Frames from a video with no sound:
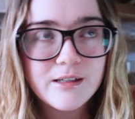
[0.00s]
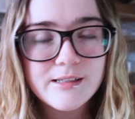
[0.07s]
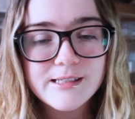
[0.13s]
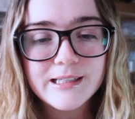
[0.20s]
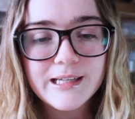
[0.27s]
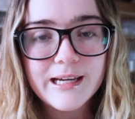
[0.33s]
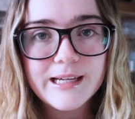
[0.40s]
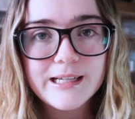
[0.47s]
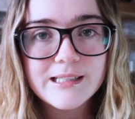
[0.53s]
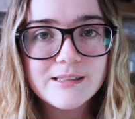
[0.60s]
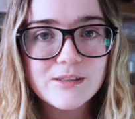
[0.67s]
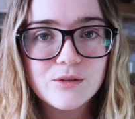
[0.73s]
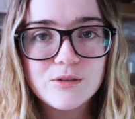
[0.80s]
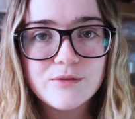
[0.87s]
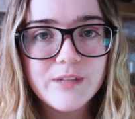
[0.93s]
cutting it
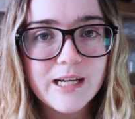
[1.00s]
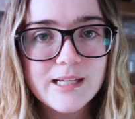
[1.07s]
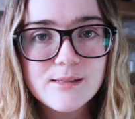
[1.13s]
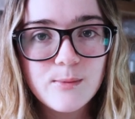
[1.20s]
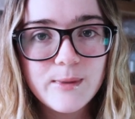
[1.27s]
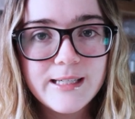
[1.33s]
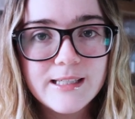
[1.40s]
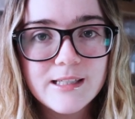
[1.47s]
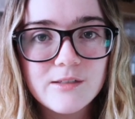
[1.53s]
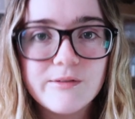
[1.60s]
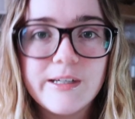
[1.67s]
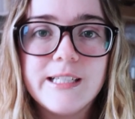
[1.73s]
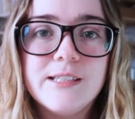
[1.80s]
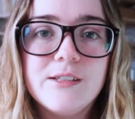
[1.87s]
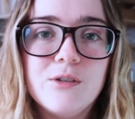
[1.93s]
sort of next week,
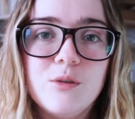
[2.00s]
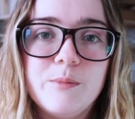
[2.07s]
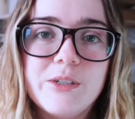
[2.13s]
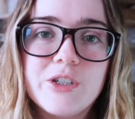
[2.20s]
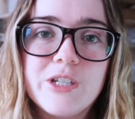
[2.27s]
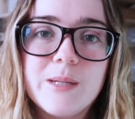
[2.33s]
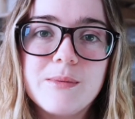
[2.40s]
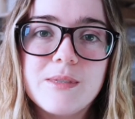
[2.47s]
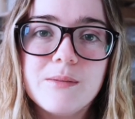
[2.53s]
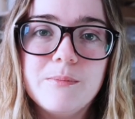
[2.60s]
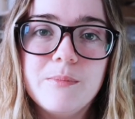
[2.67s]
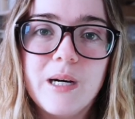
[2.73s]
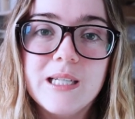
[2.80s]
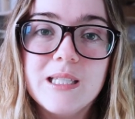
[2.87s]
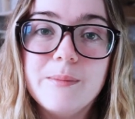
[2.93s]
ready to be
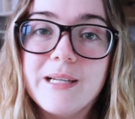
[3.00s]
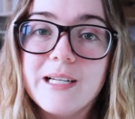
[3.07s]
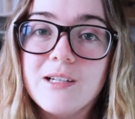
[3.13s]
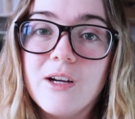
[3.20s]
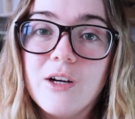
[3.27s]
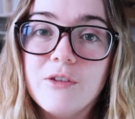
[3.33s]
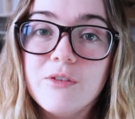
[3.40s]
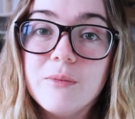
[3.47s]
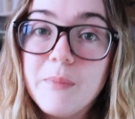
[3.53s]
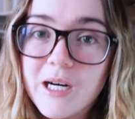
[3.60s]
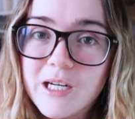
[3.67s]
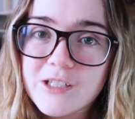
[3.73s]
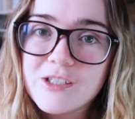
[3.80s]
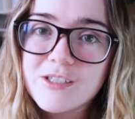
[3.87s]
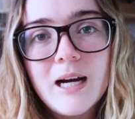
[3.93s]
shipped by the middle of
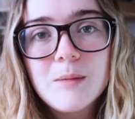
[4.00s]
March.